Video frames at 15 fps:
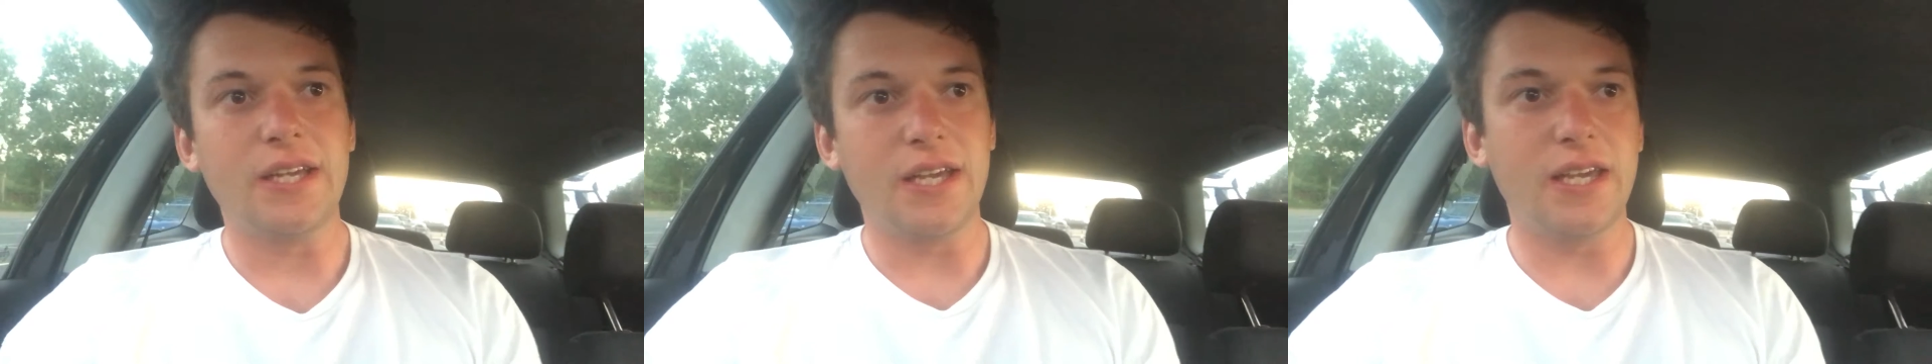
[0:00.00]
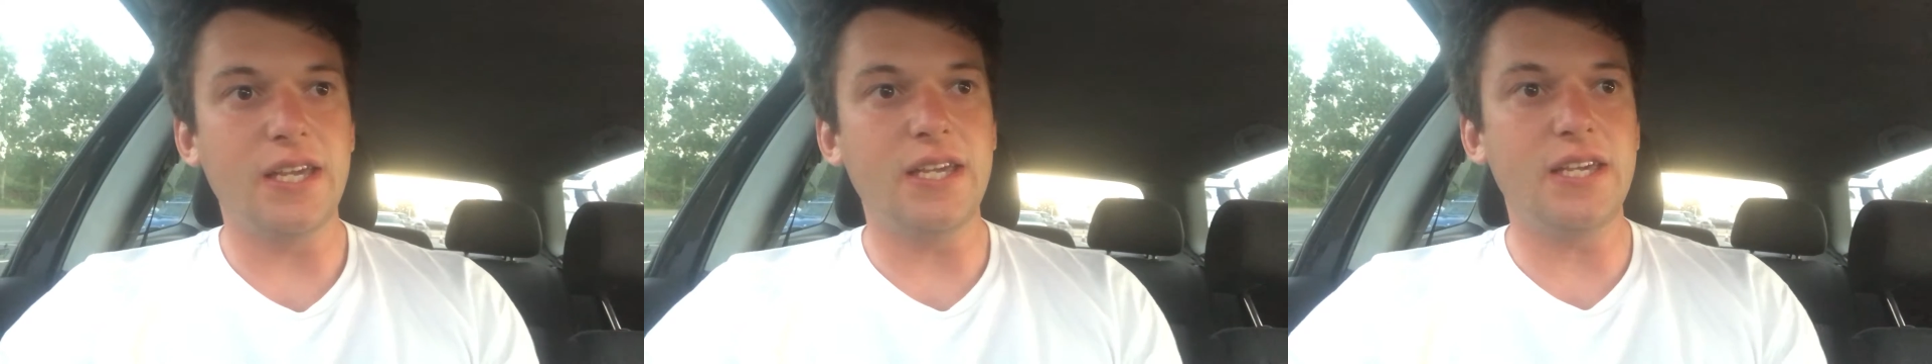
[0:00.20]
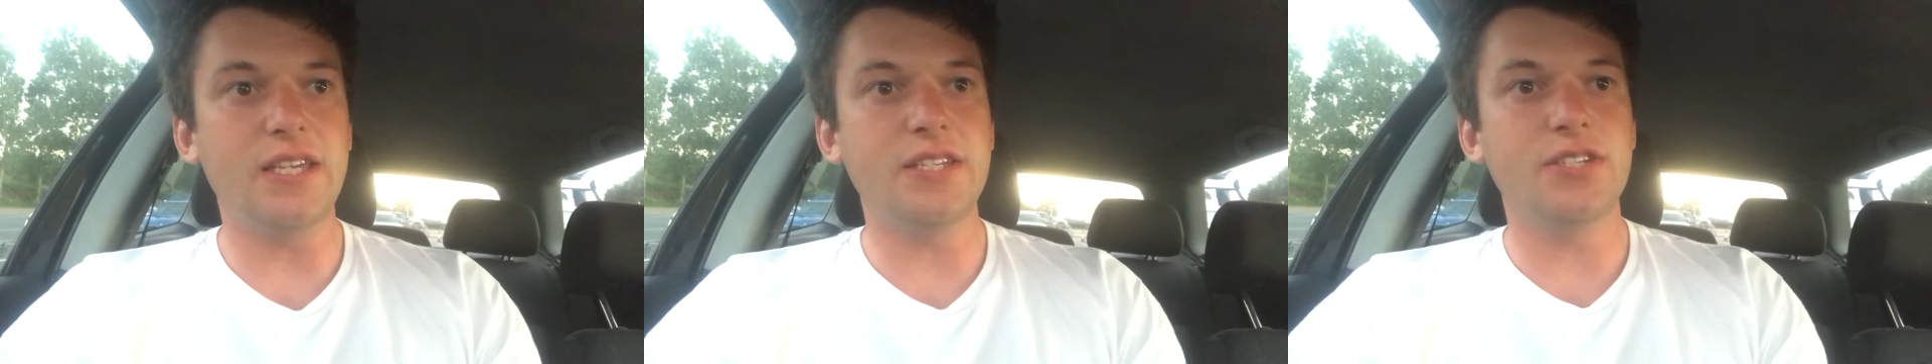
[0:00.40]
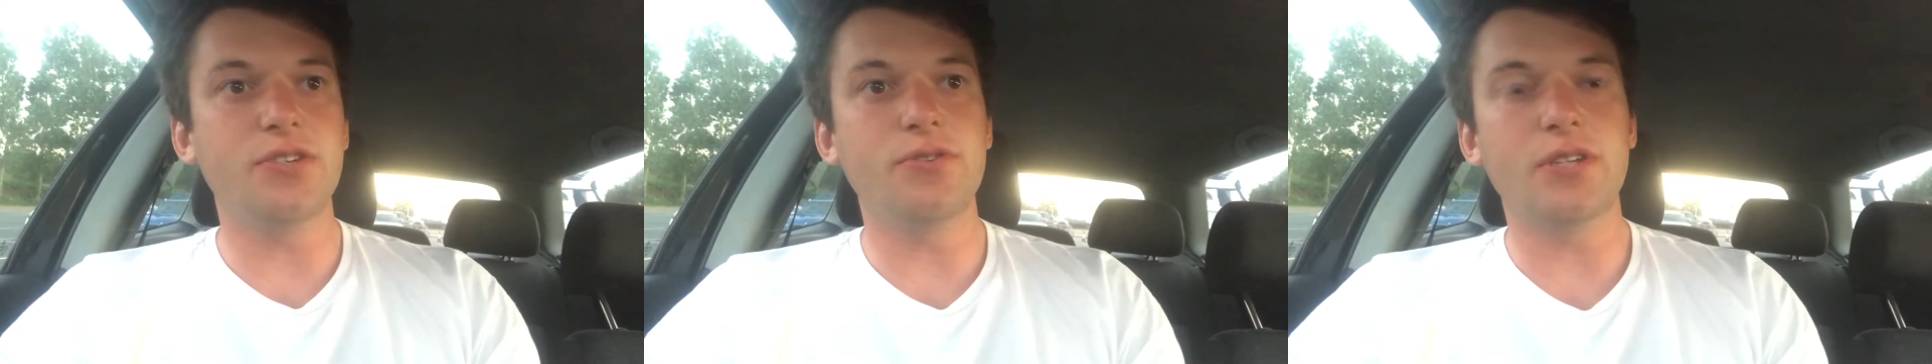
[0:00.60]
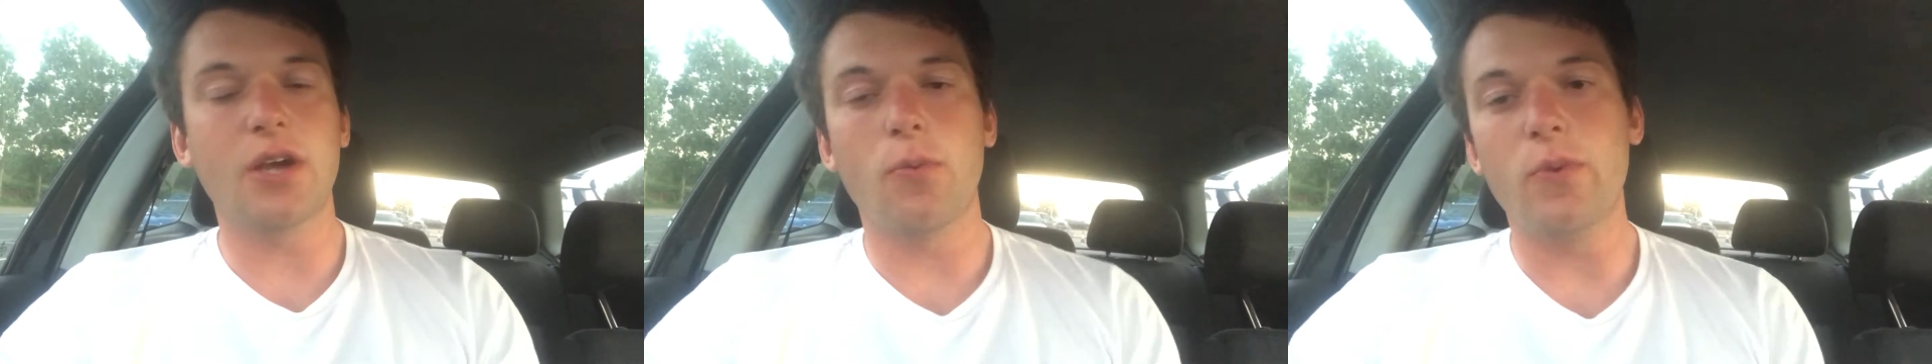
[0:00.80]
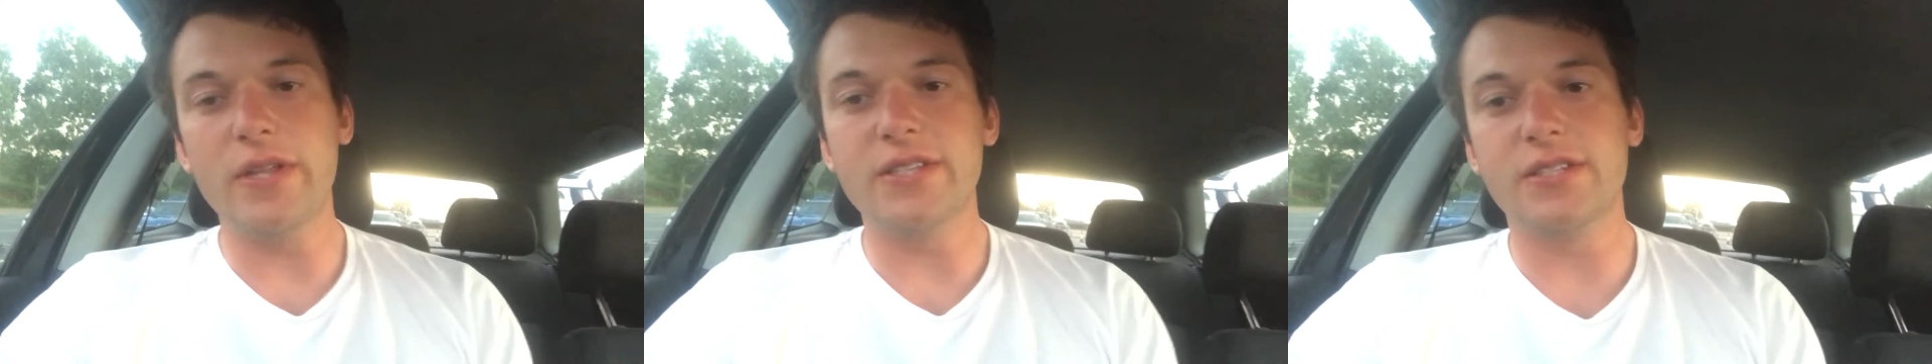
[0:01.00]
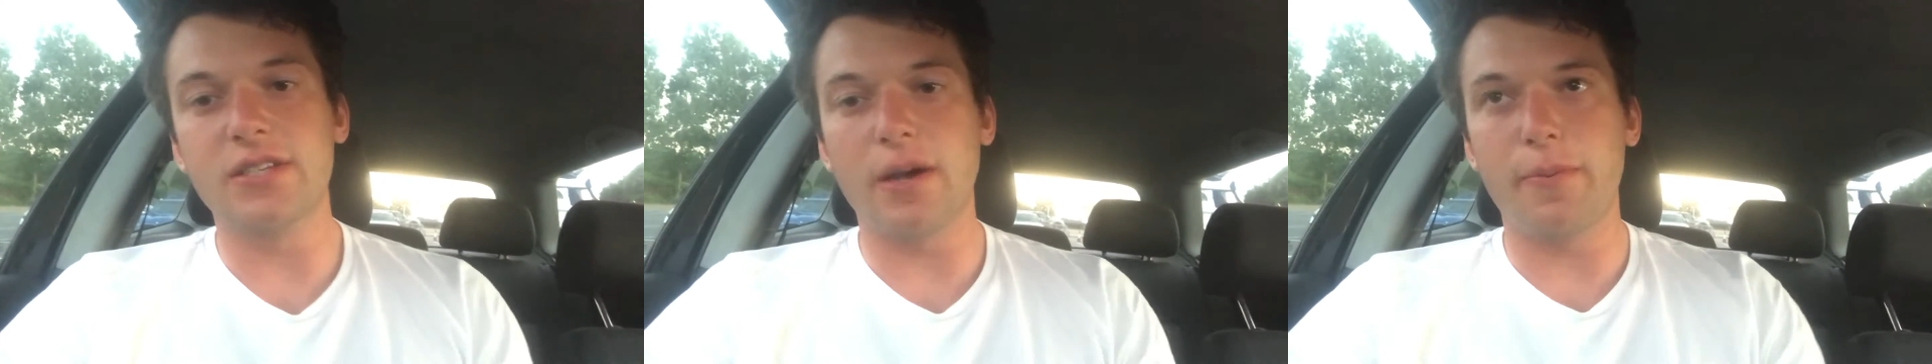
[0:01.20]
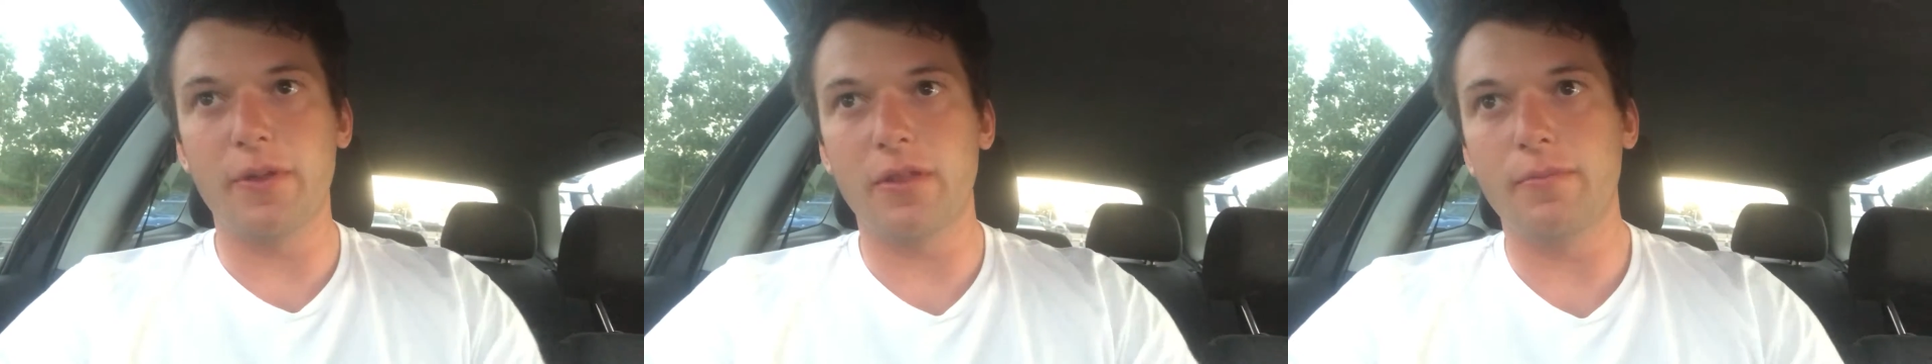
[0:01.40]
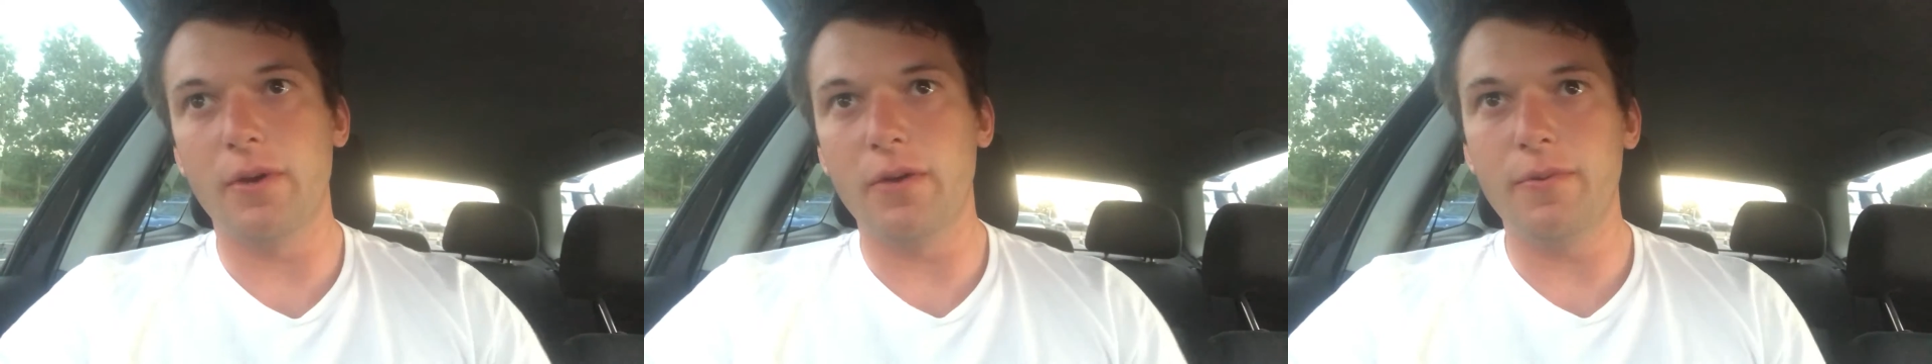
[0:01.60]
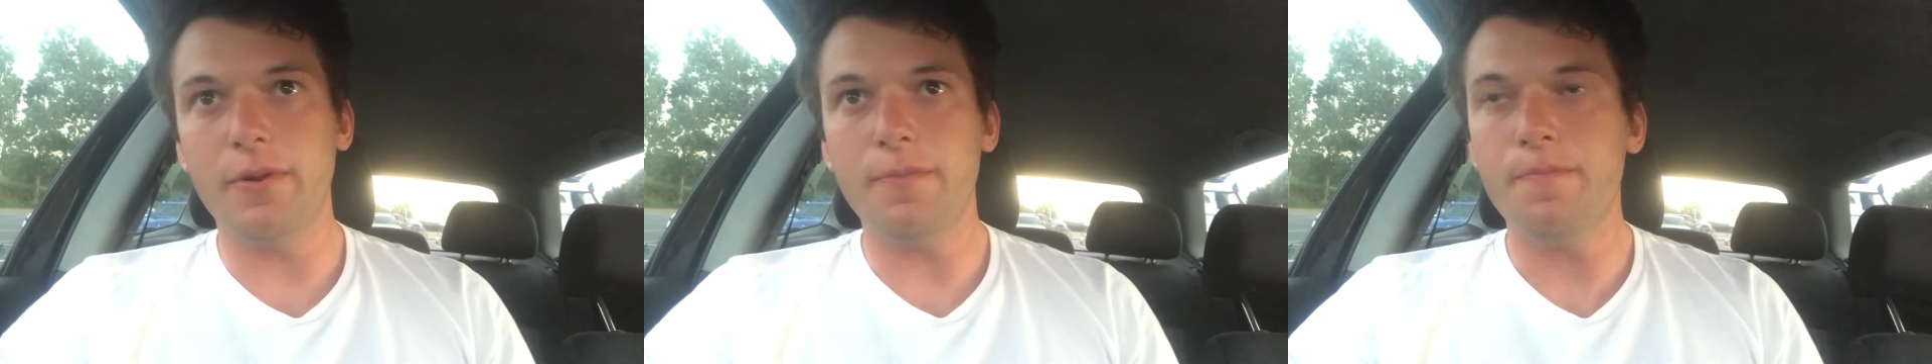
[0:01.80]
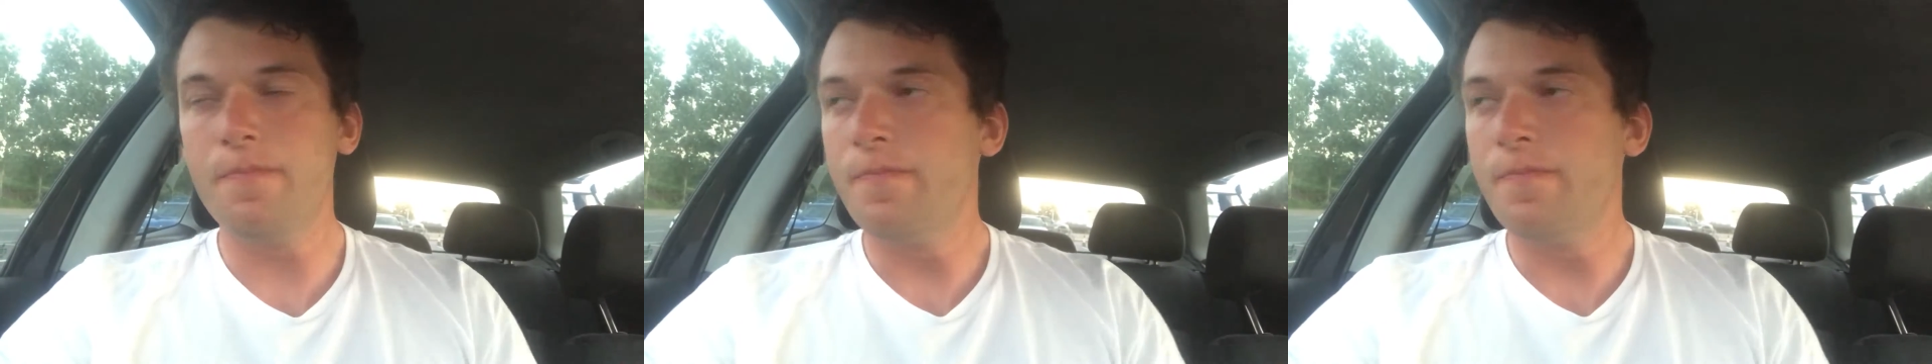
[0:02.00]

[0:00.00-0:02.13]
he's using a Windsup at the moment,